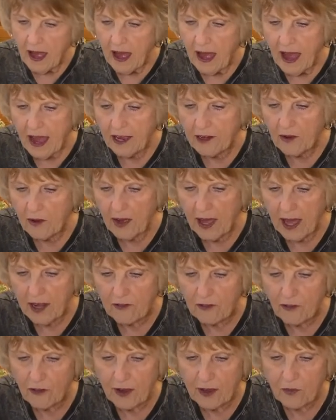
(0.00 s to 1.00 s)
I know I had a
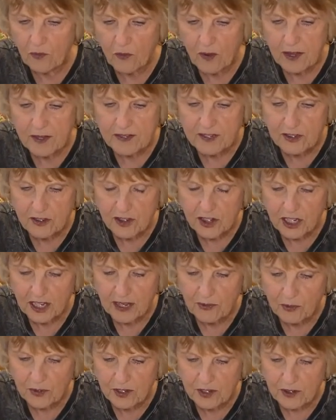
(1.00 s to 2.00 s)
friend once and she
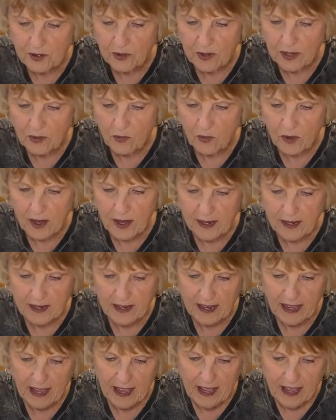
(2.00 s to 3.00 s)
was doing one
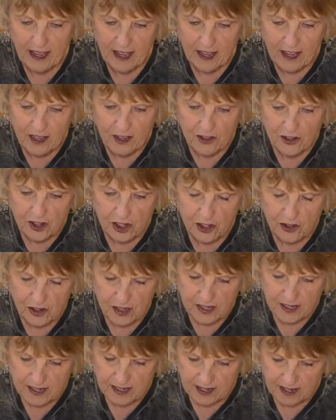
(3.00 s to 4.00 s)
and she
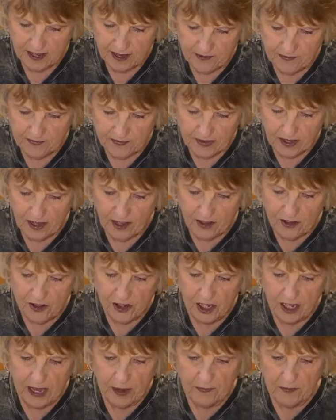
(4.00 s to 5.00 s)
just,
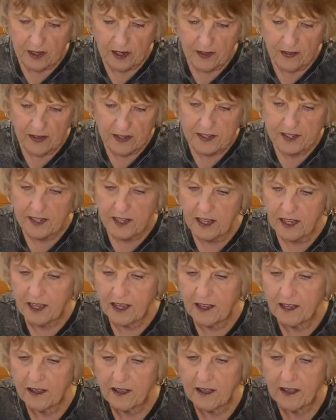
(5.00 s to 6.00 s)
she kept it in the
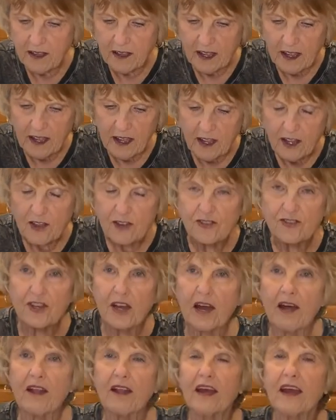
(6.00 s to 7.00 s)
silica
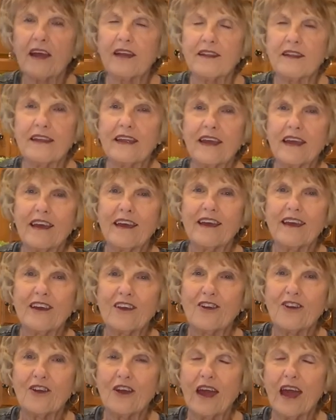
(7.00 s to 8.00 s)
gel and
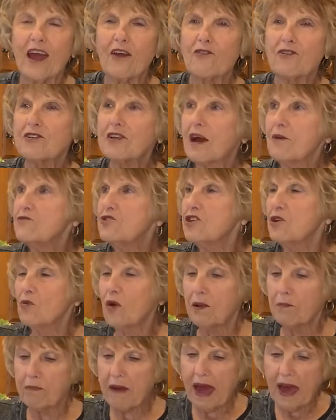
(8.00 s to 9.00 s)
every time she
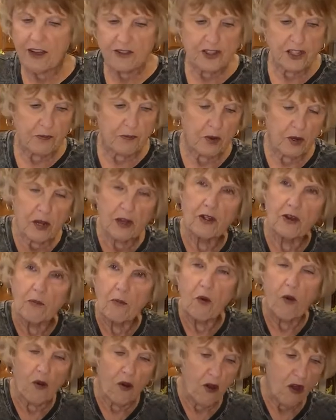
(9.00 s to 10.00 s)
went past, she put a little
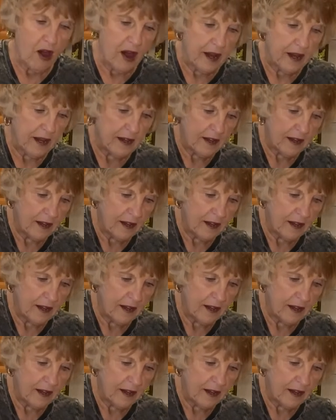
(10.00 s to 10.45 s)
more on it.